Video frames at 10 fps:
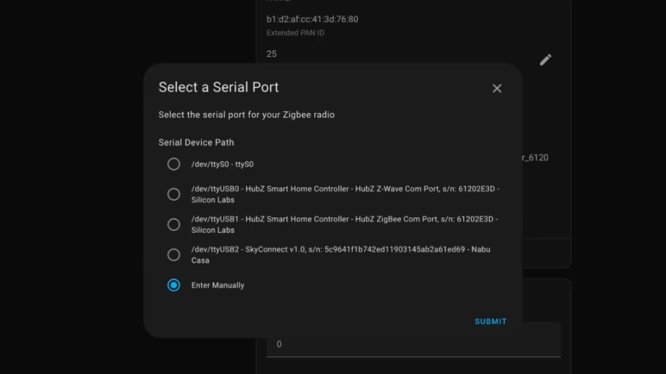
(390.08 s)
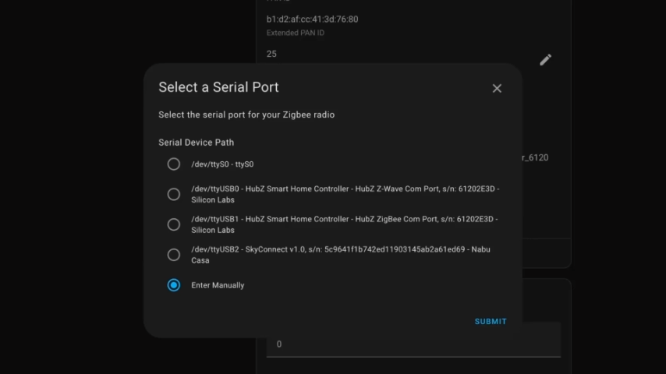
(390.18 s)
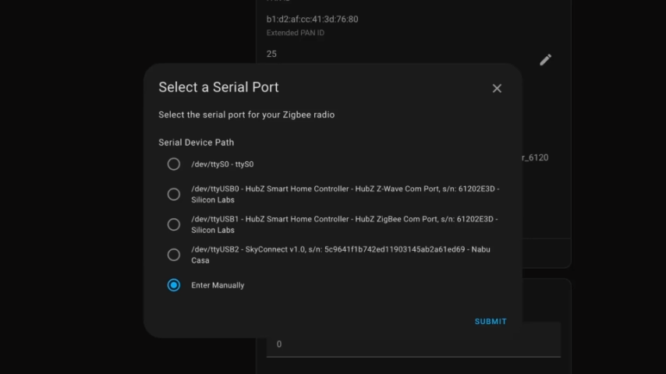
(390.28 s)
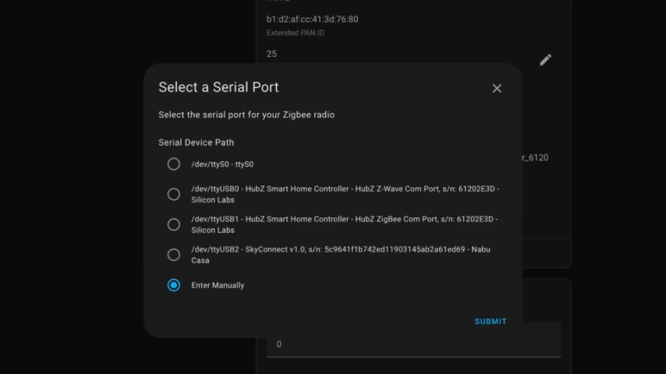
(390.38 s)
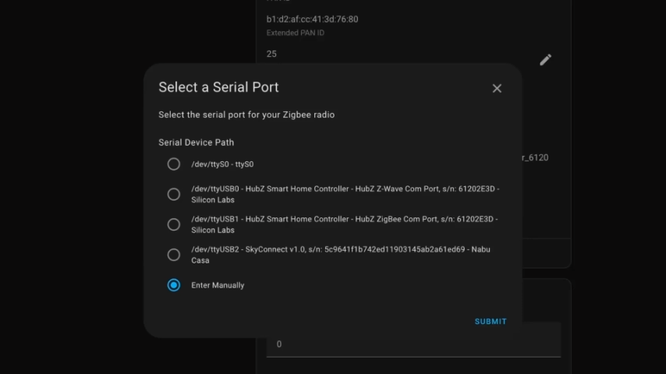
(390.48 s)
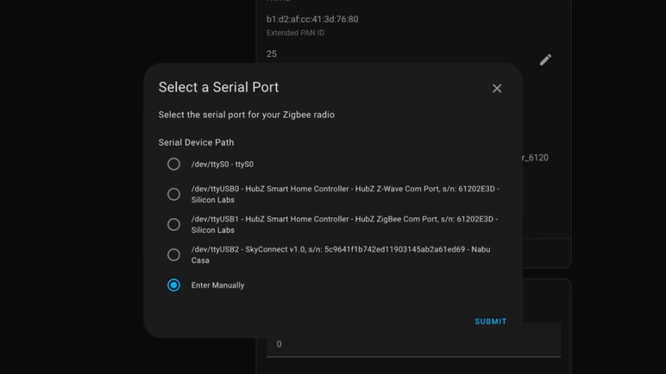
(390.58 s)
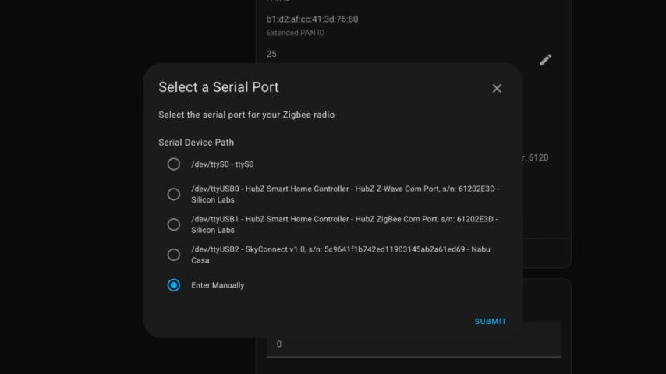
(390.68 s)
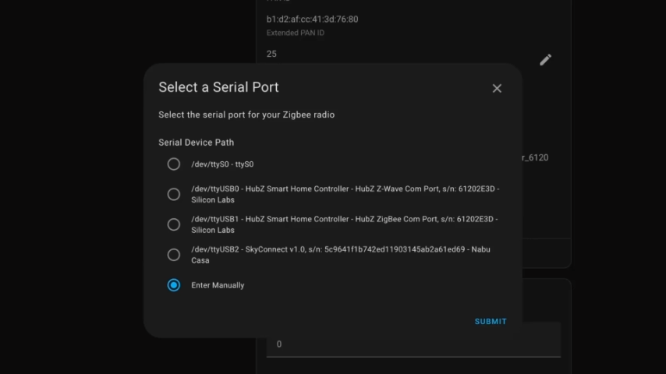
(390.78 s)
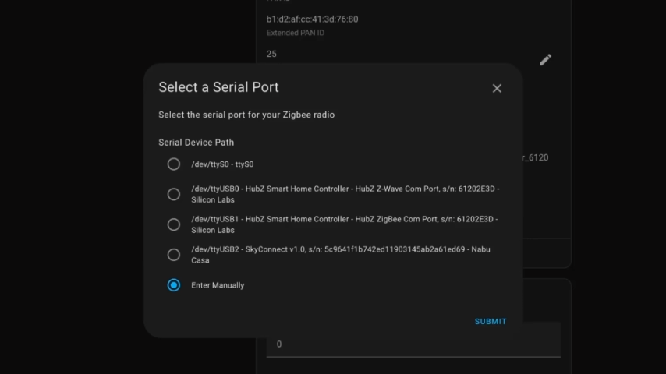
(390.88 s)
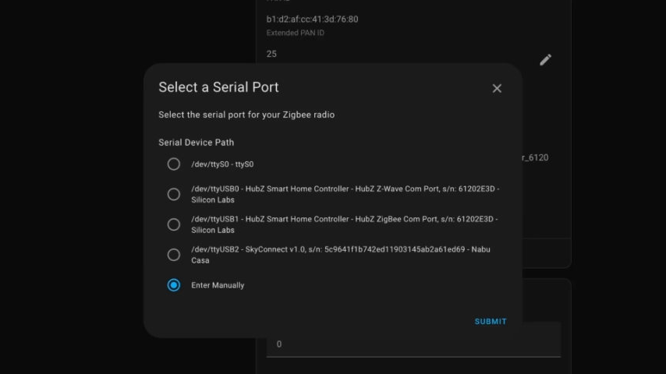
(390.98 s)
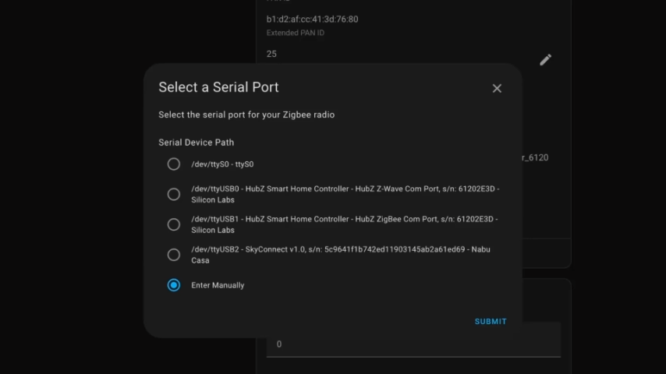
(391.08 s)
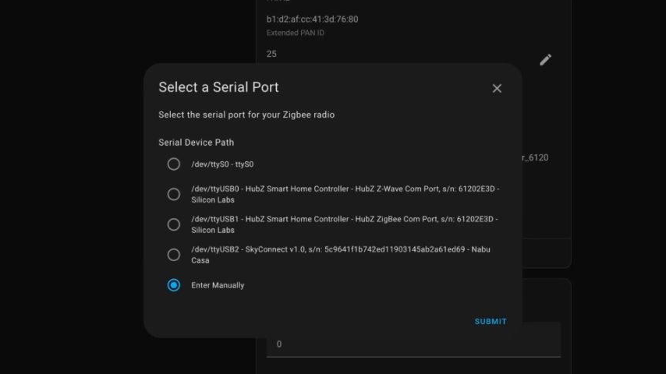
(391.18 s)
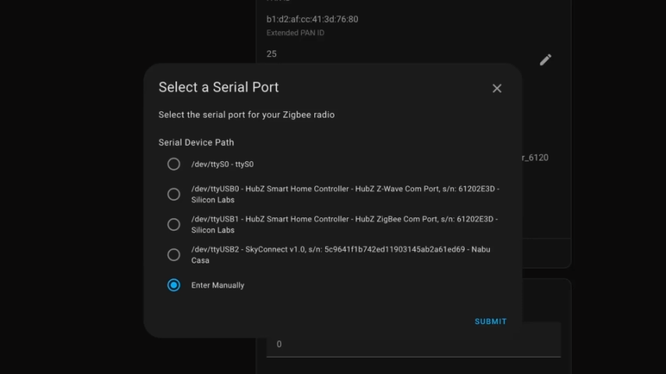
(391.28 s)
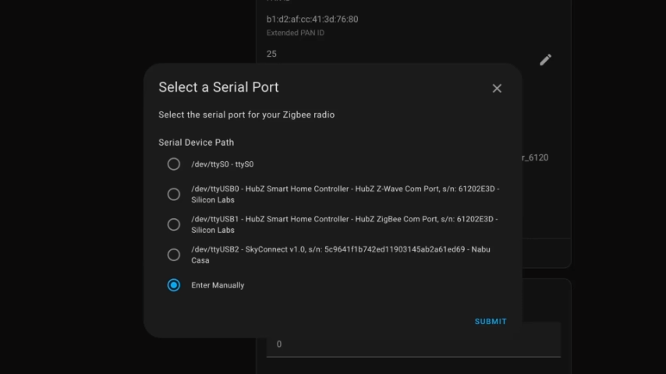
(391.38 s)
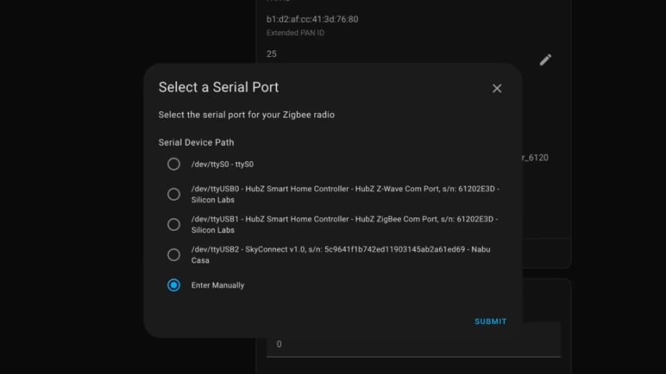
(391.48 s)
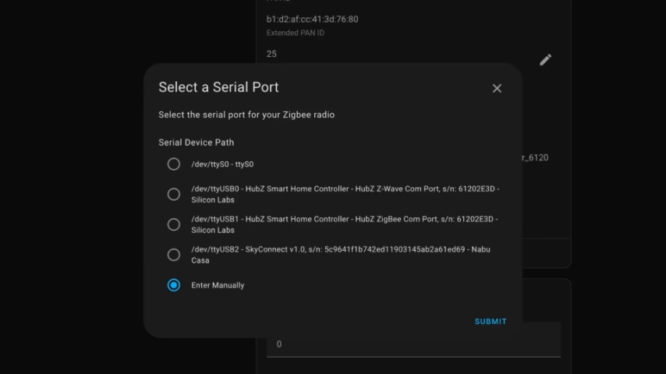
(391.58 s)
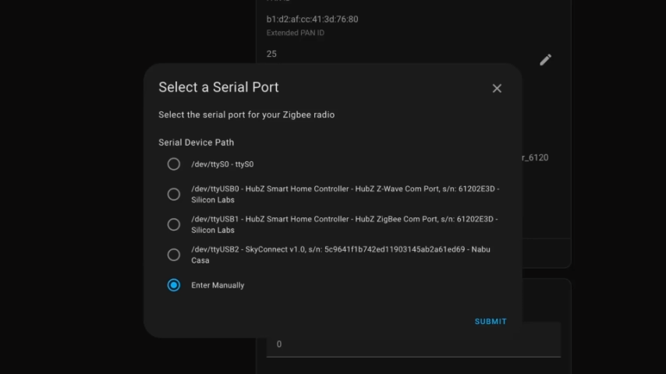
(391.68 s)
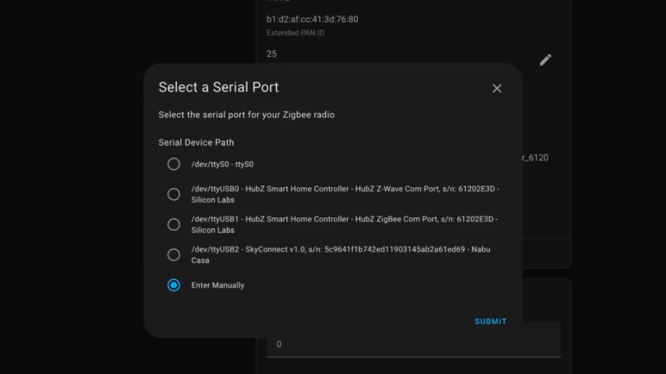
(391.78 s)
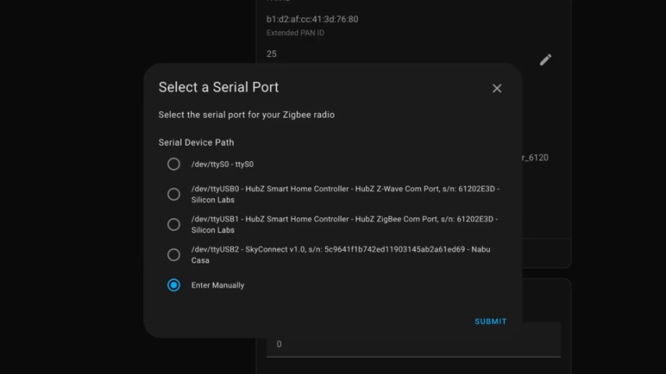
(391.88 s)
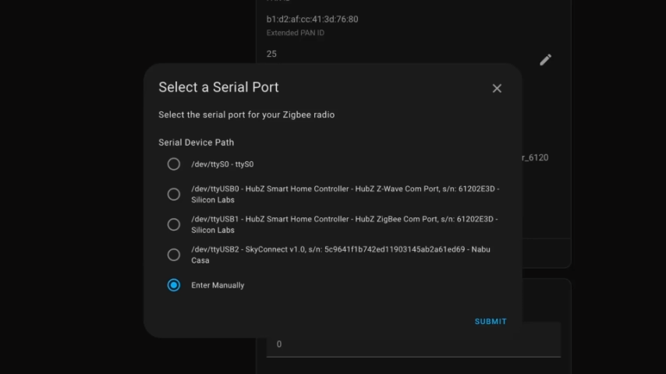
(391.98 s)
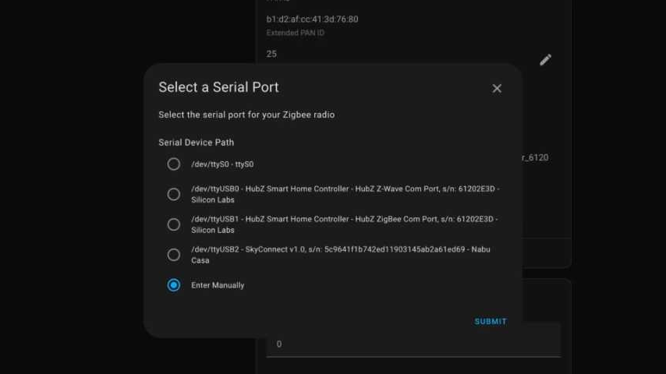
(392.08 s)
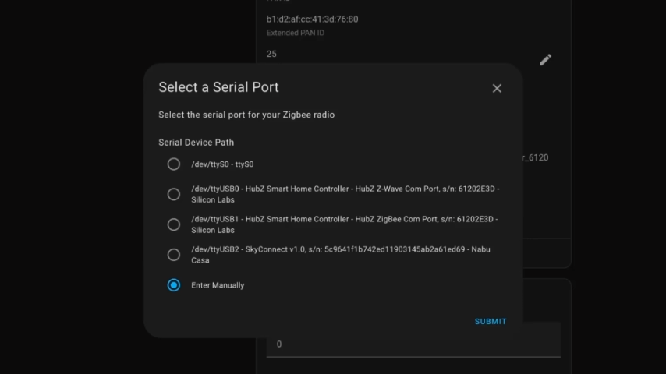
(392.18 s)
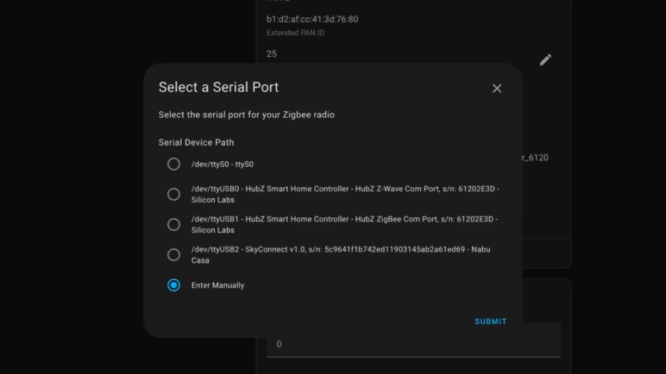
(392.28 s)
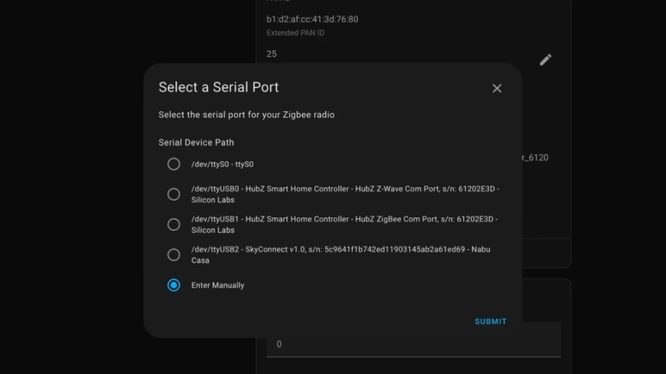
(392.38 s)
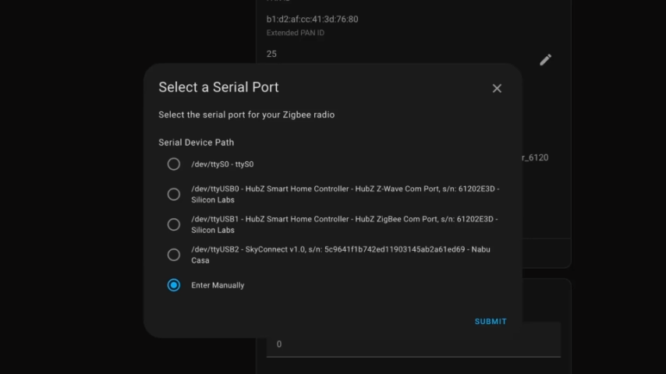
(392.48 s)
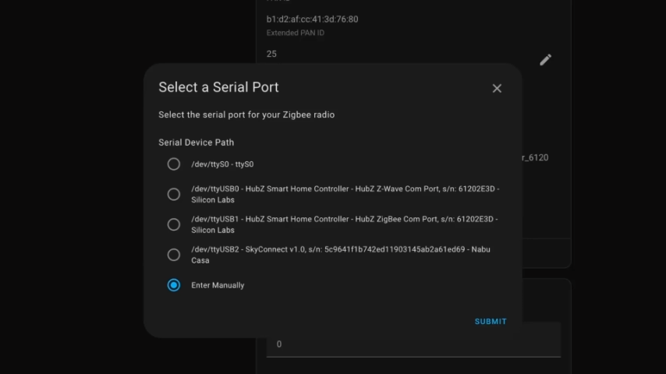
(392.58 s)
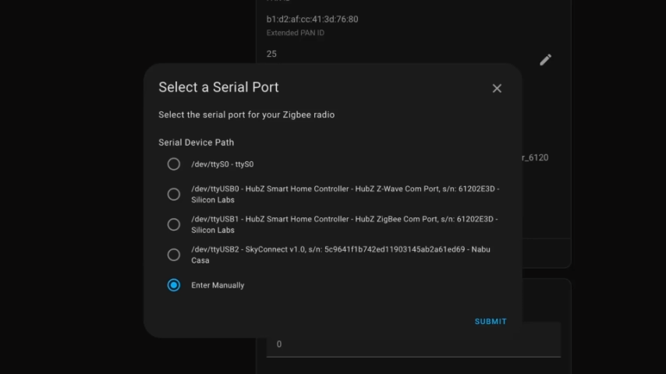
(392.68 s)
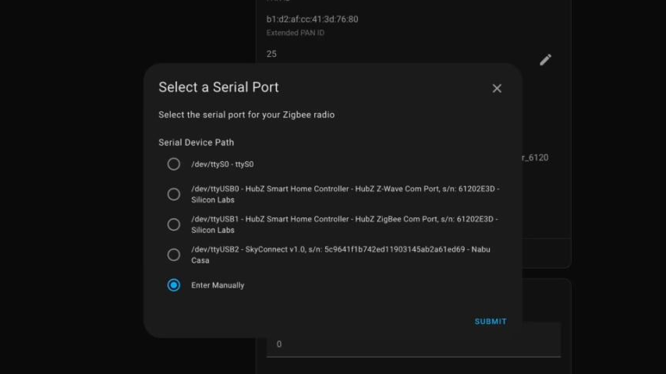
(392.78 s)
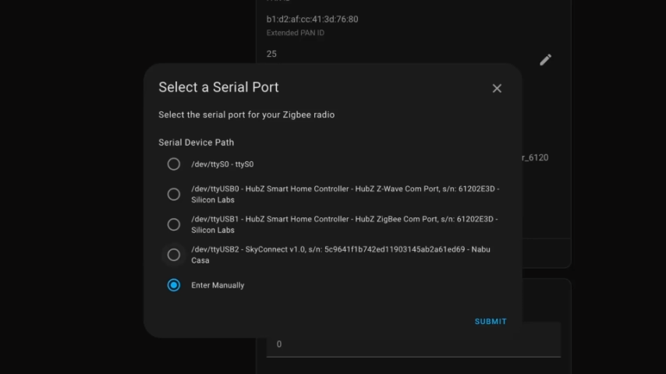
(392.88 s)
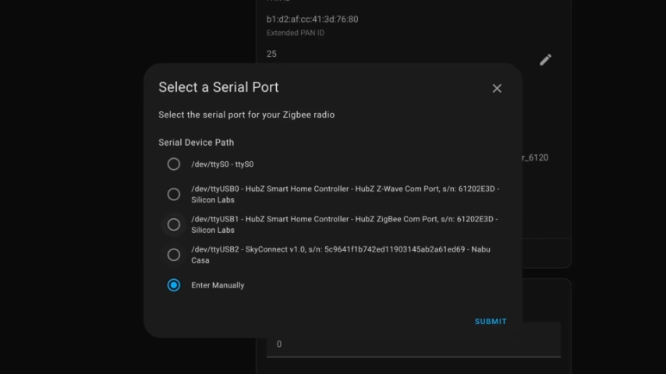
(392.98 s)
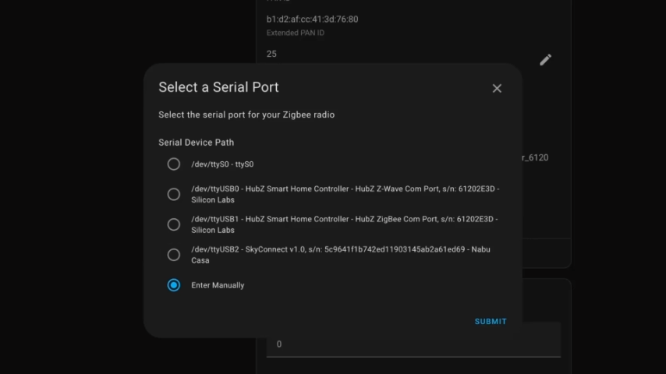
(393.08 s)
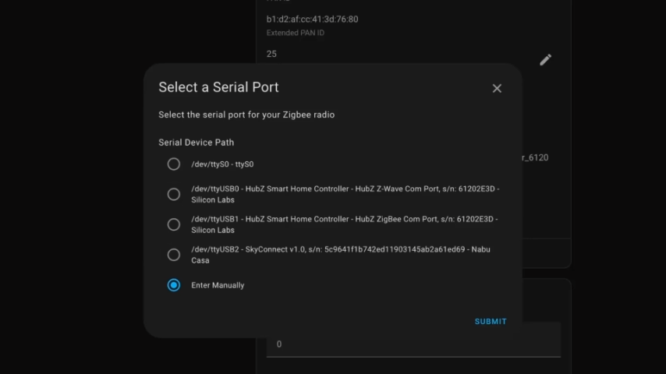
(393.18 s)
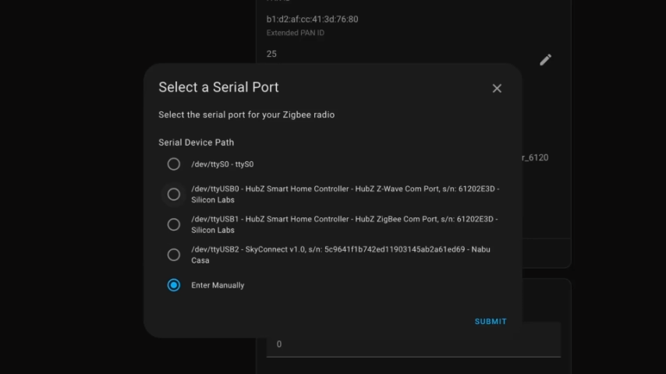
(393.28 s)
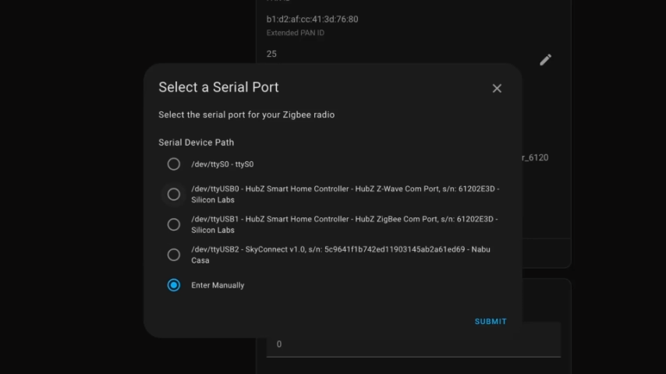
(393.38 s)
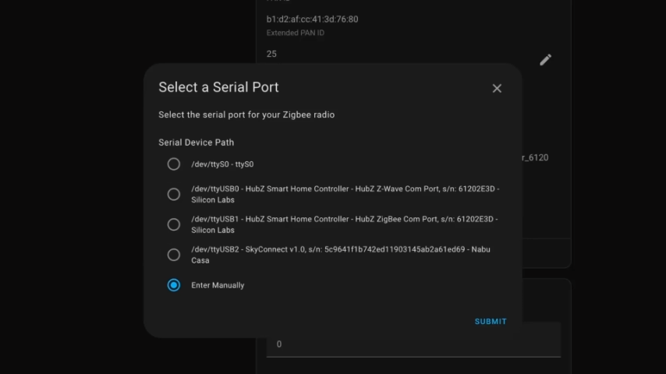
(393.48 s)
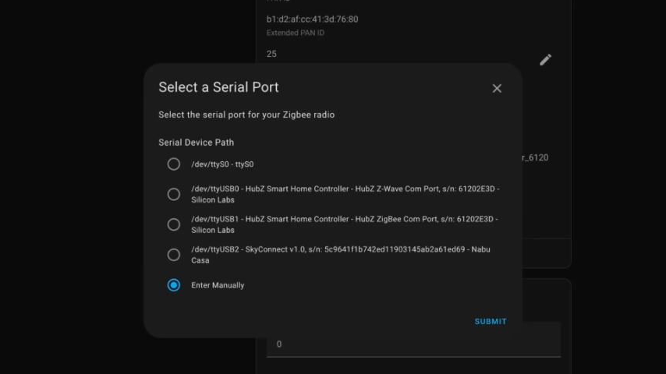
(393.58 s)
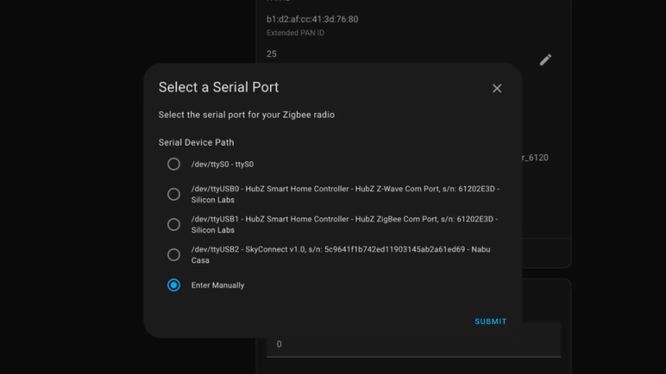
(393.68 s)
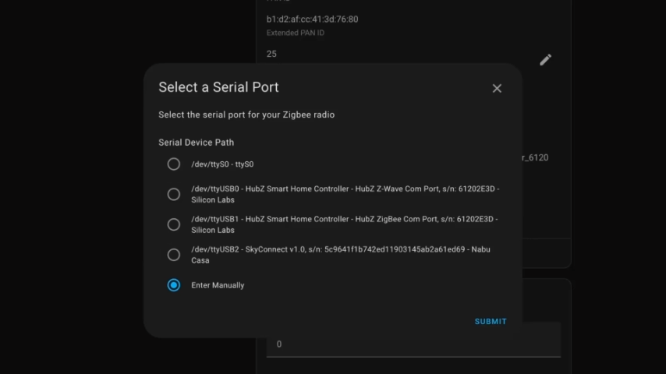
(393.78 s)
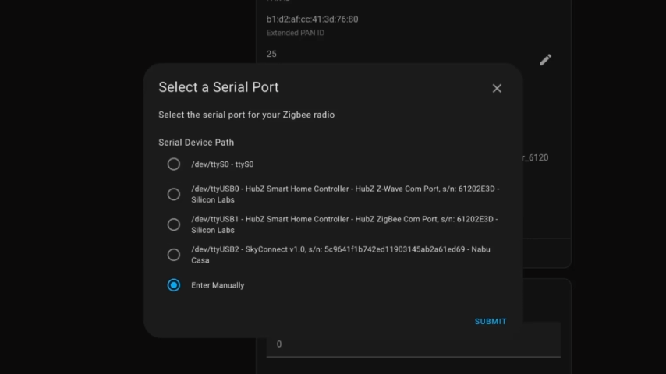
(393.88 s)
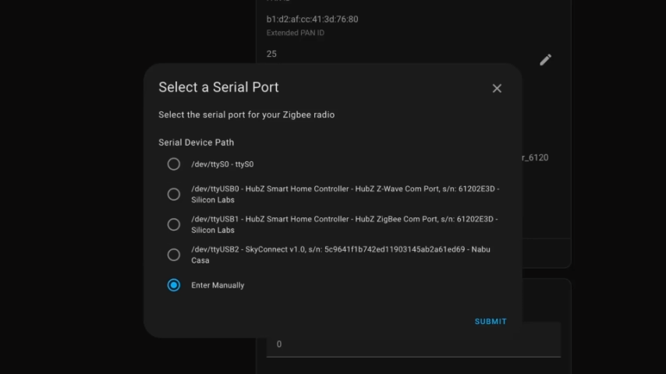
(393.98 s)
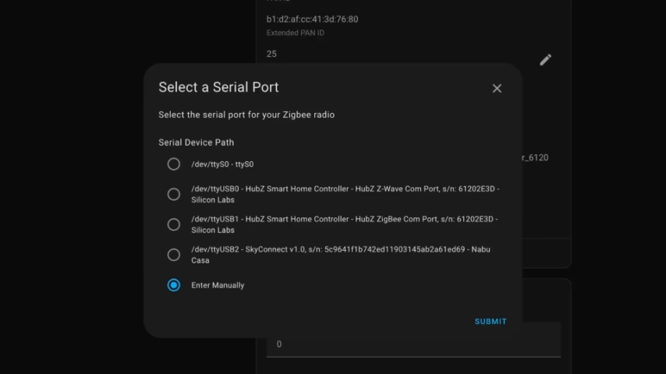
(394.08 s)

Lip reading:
Nobody's mouth can be seen.